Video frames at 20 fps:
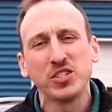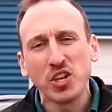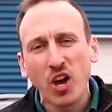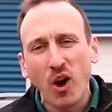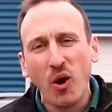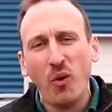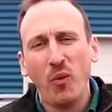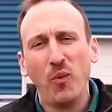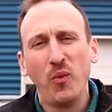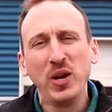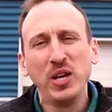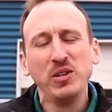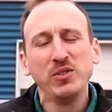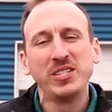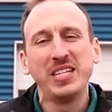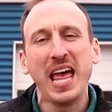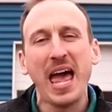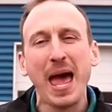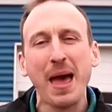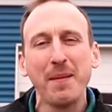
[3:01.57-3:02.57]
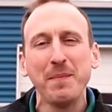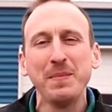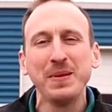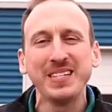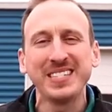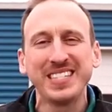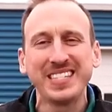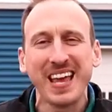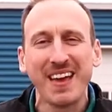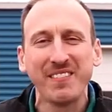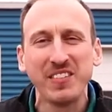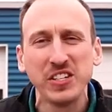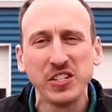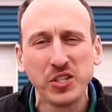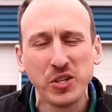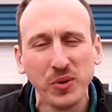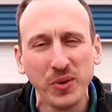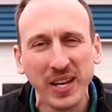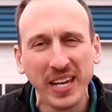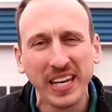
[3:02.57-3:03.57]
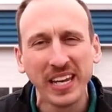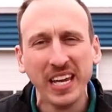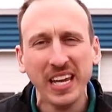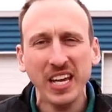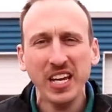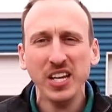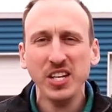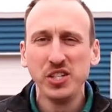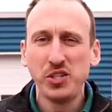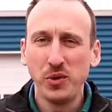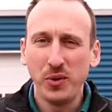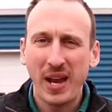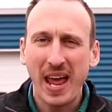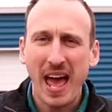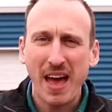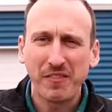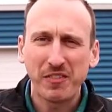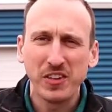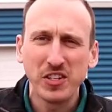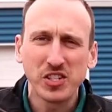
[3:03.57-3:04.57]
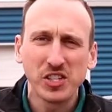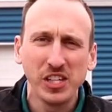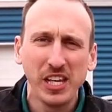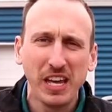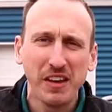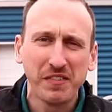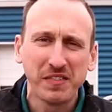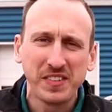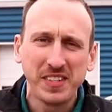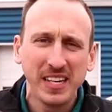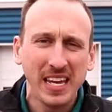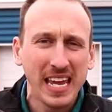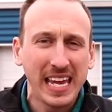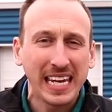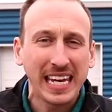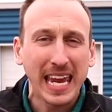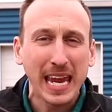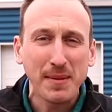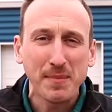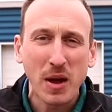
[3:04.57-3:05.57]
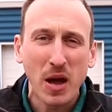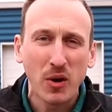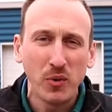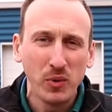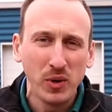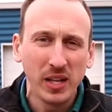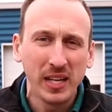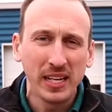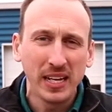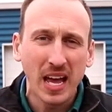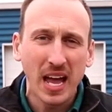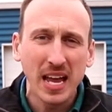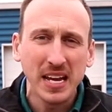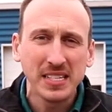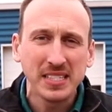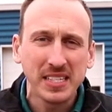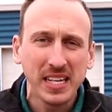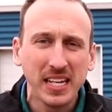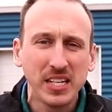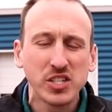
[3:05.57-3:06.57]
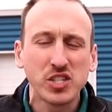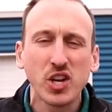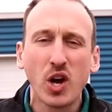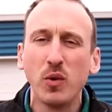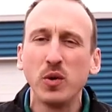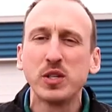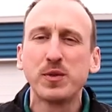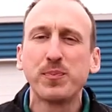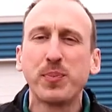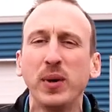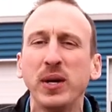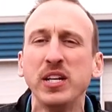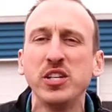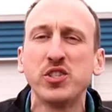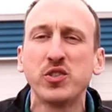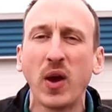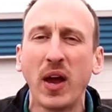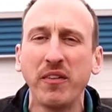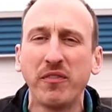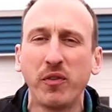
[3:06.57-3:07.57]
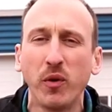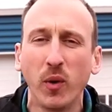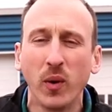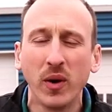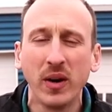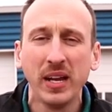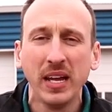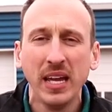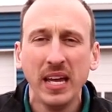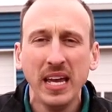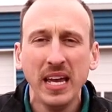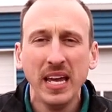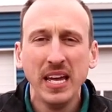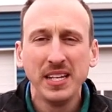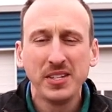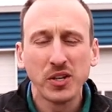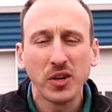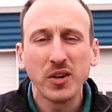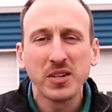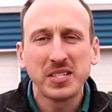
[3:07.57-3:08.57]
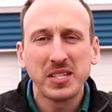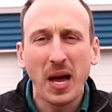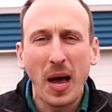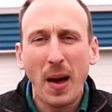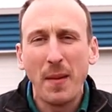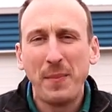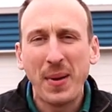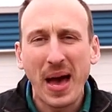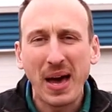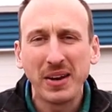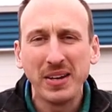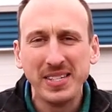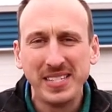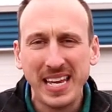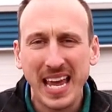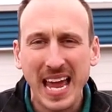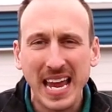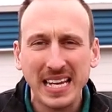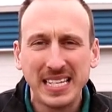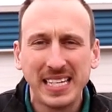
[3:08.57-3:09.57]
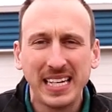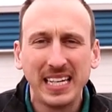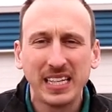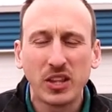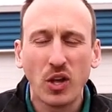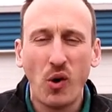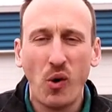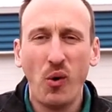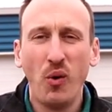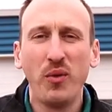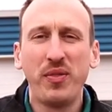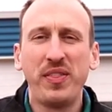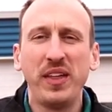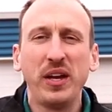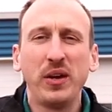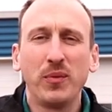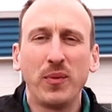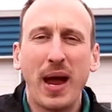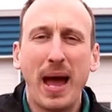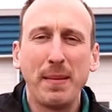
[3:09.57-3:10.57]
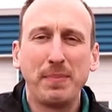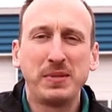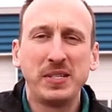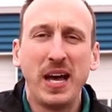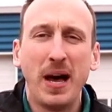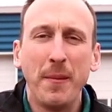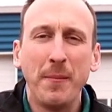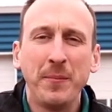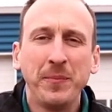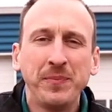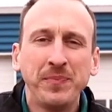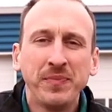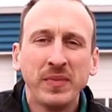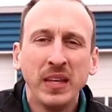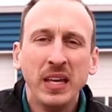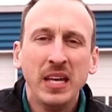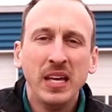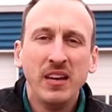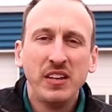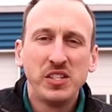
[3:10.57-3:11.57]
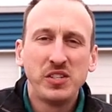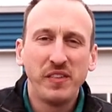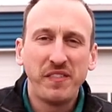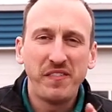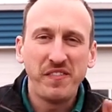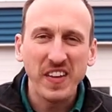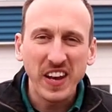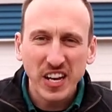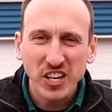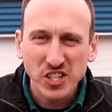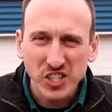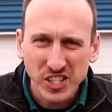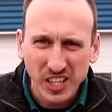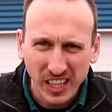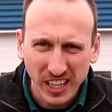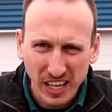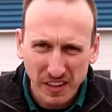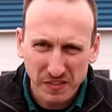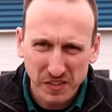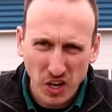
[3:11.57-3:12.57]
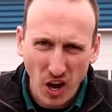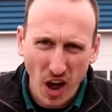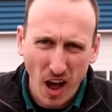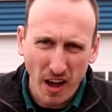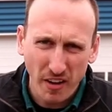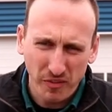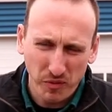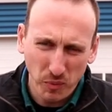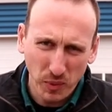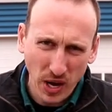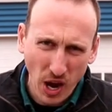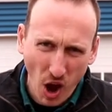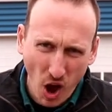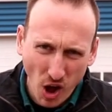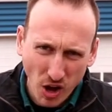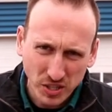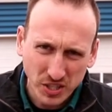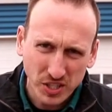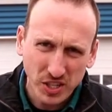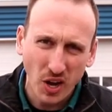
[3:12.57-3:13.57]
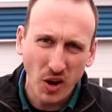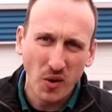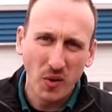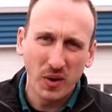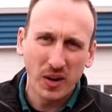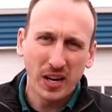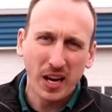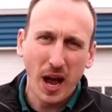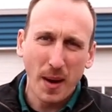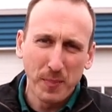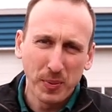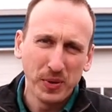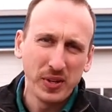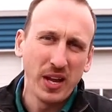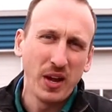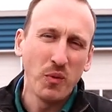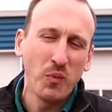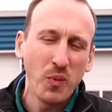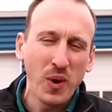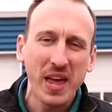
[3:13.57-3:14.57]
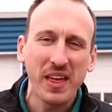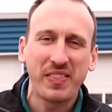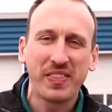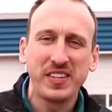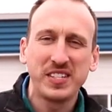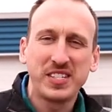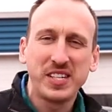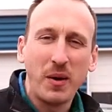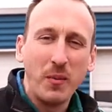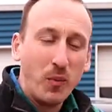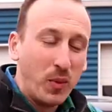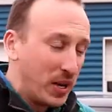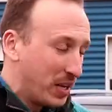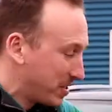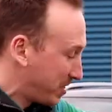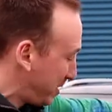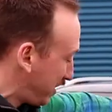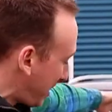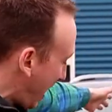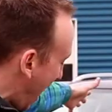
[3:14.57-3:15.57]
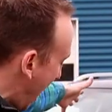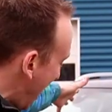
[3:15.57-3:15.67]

So we used the M7 tuning 2.5 inch lift. It came out really nice. Install was pretty straightforward. It took us about a day to get the whole thing wrapped up. To finish the lift off, we also coupled it with some wheels and